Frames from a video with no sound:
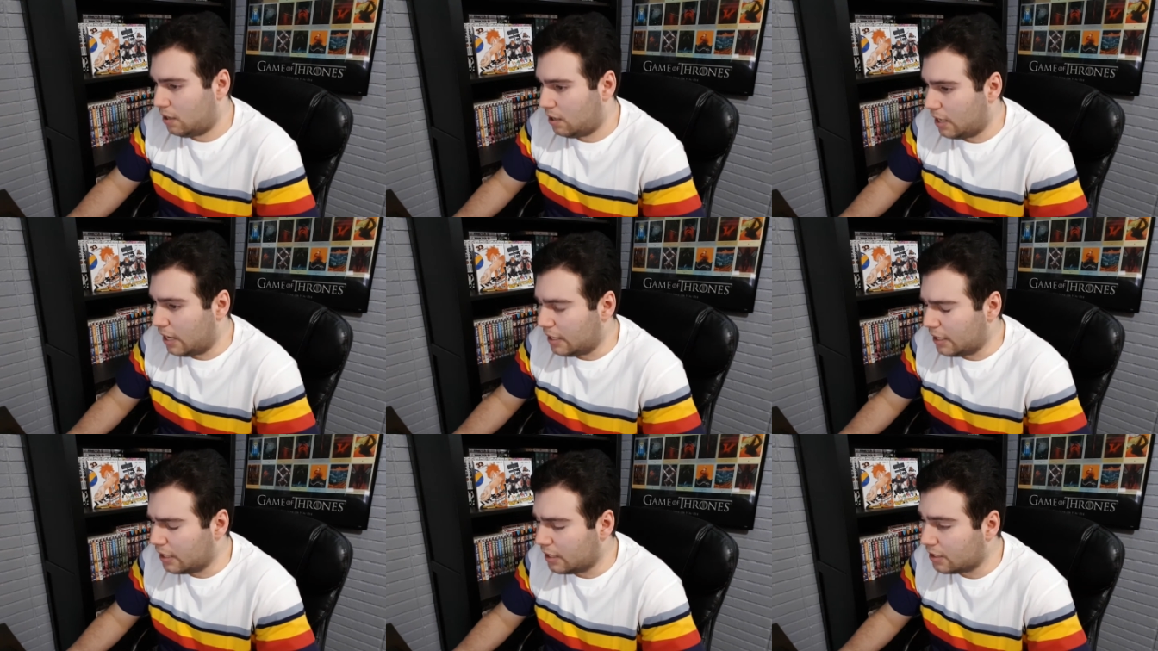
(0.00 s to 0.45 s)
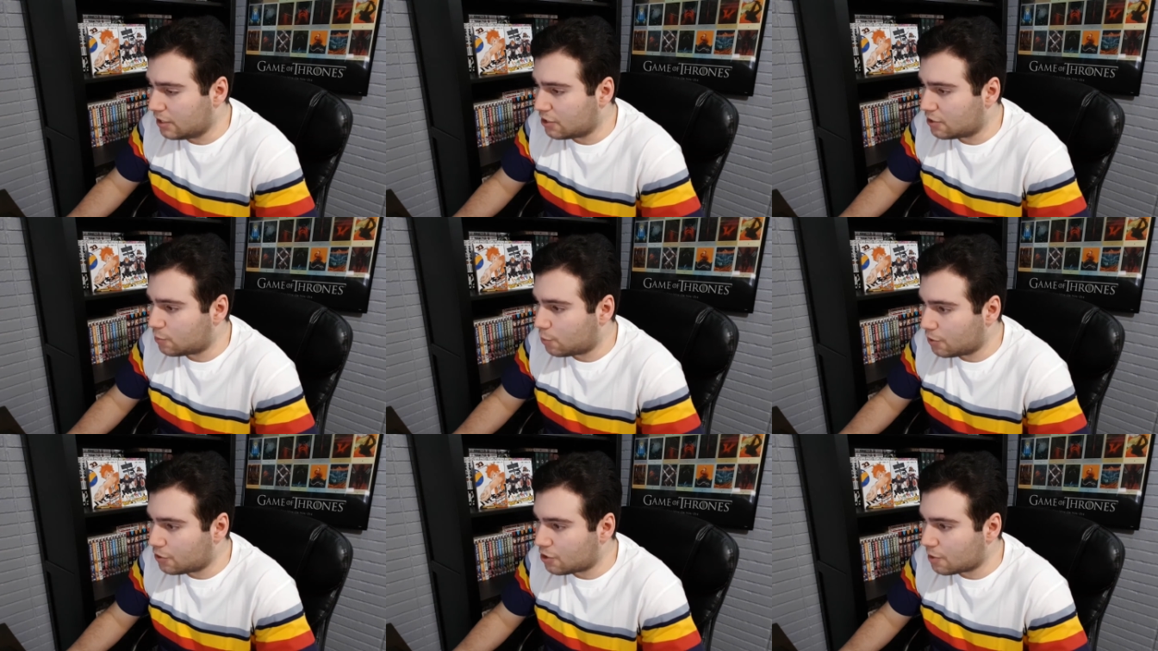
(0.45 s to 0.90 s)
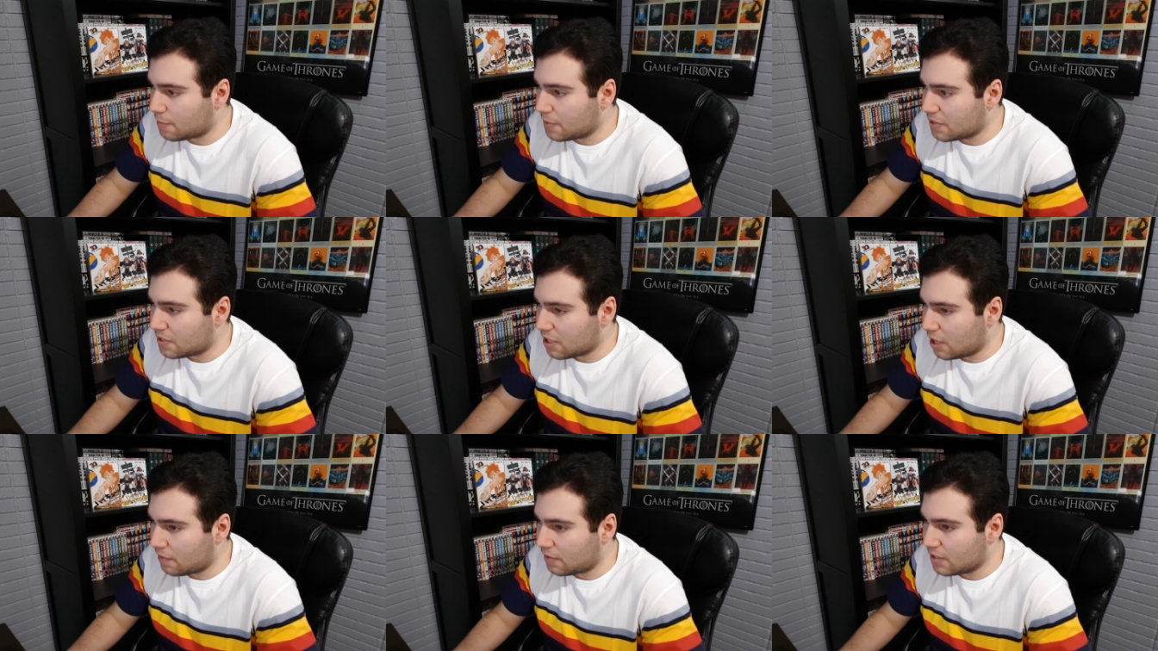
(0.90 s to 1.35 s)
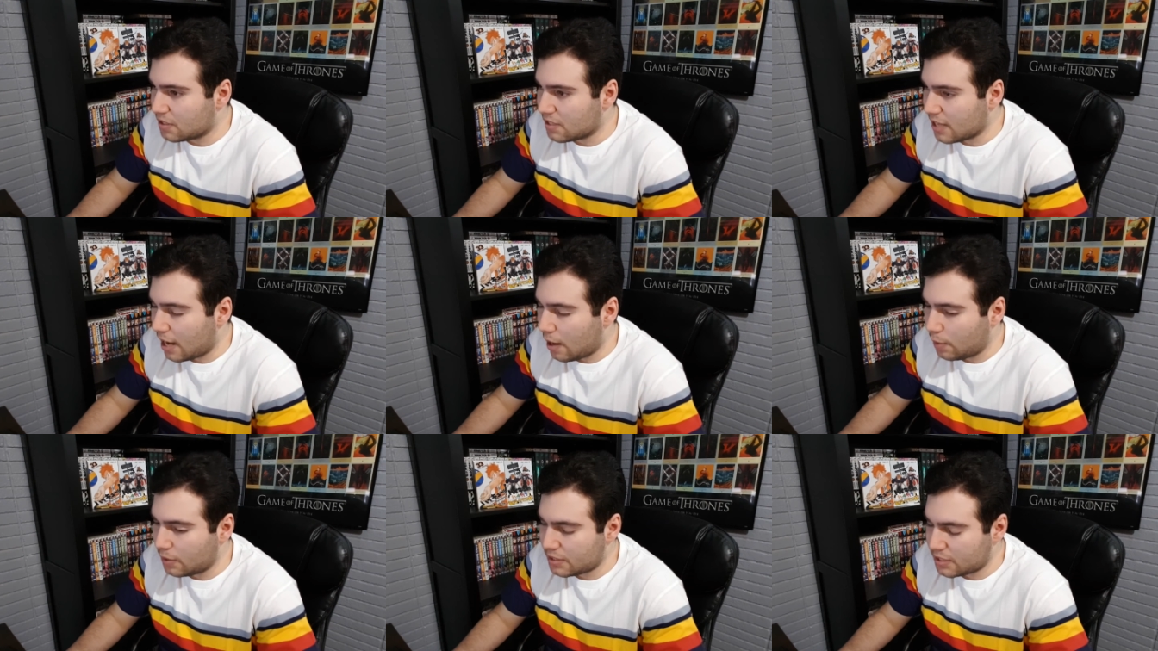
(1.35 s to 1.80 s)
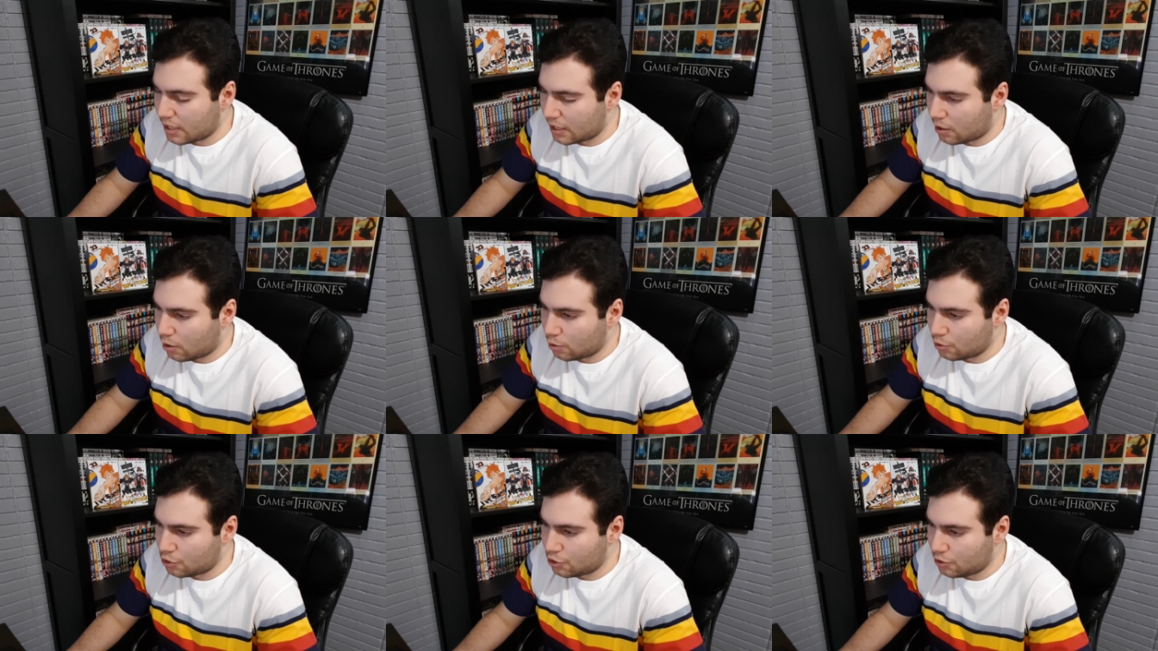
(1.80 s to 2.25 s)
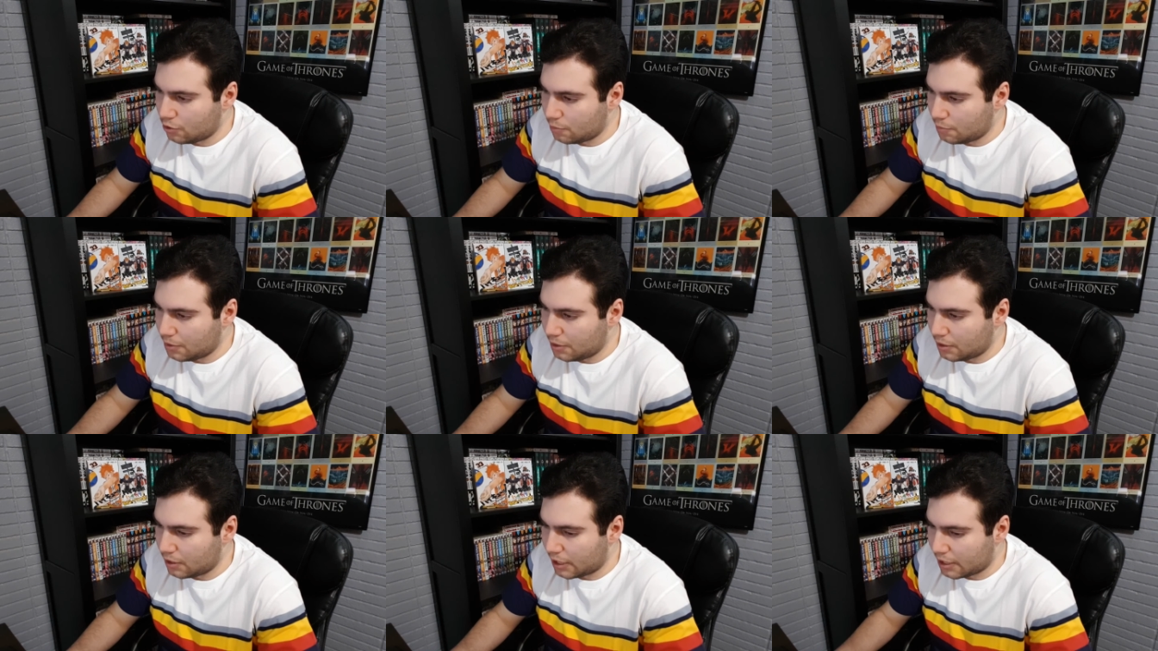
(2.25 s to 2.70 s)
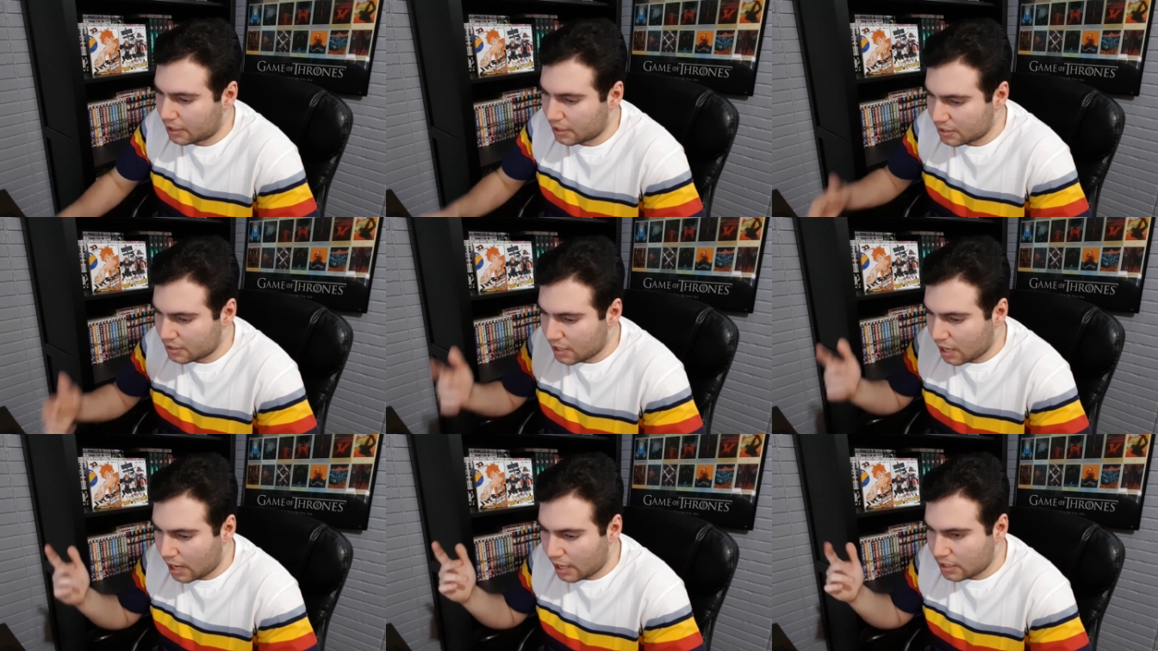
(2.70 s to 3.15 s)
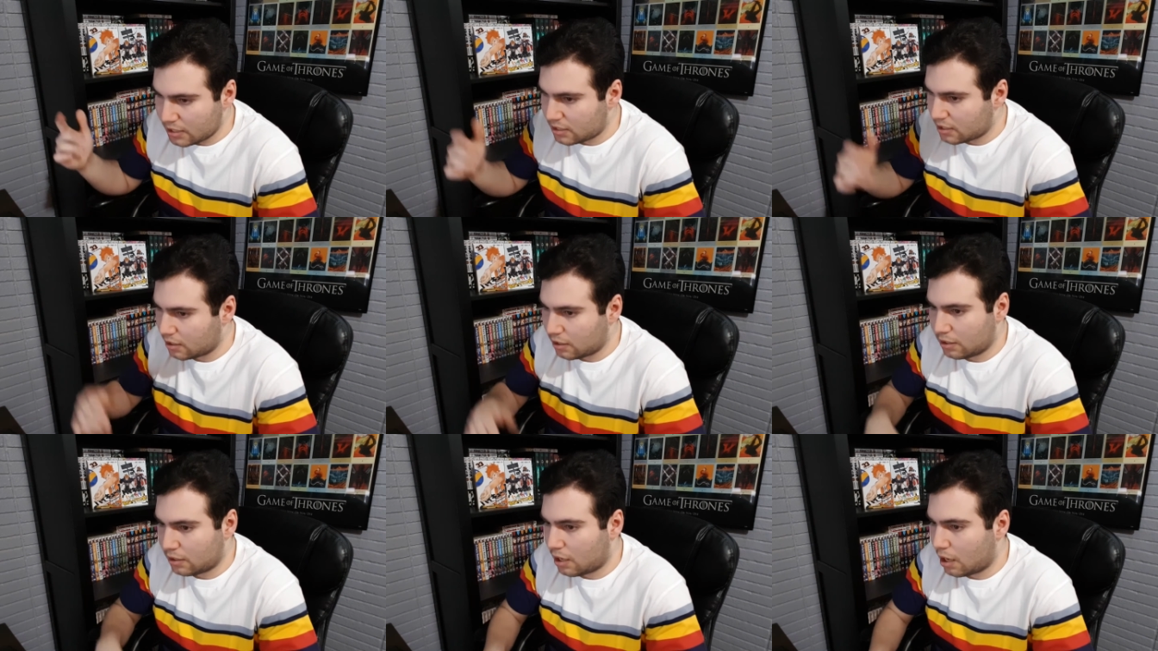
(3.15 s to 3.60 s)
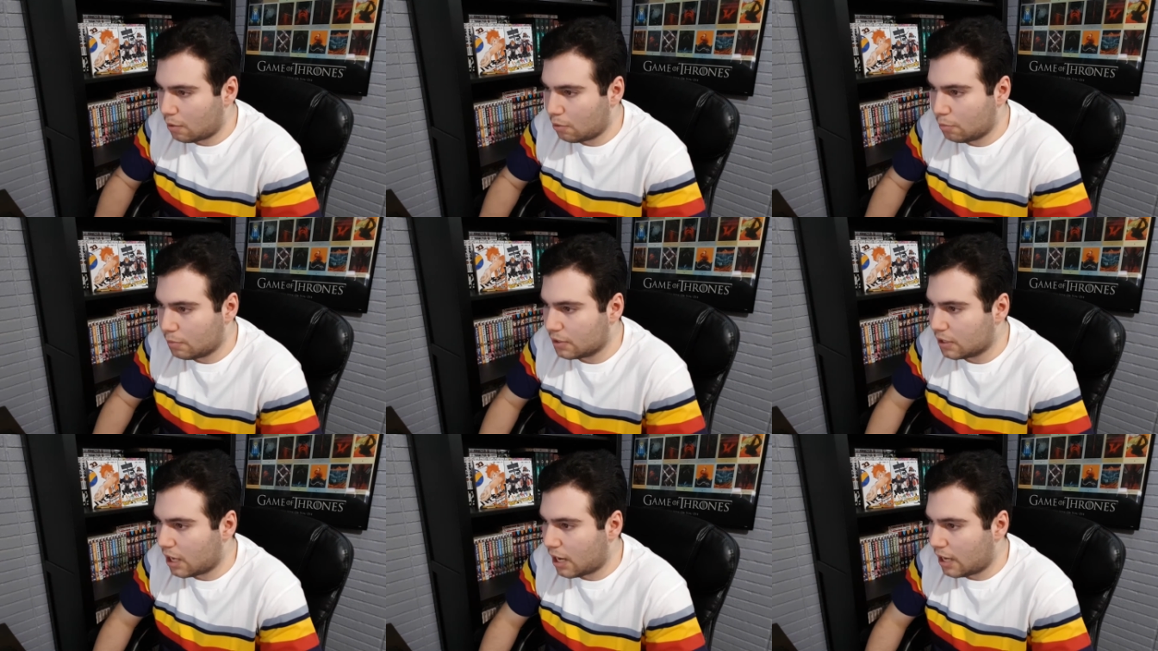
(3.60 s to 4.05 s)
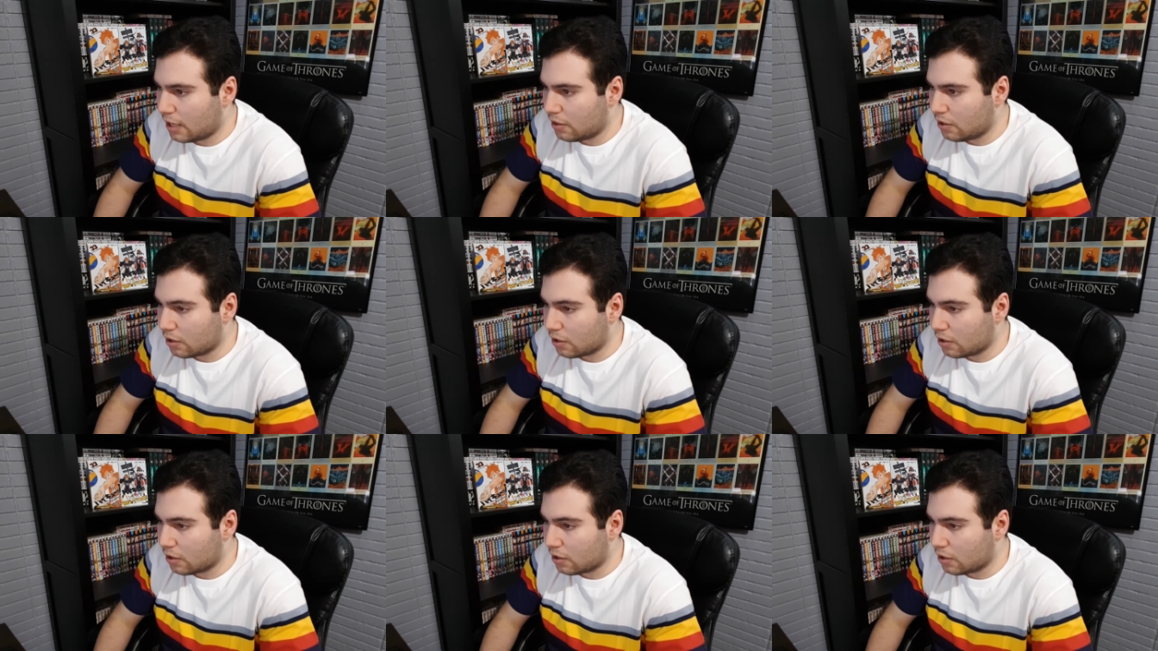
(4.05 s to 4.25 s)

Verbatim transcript: and then I'll just switch up and stuff because now it's like Hoshiumi, like his guys in Kamomedai,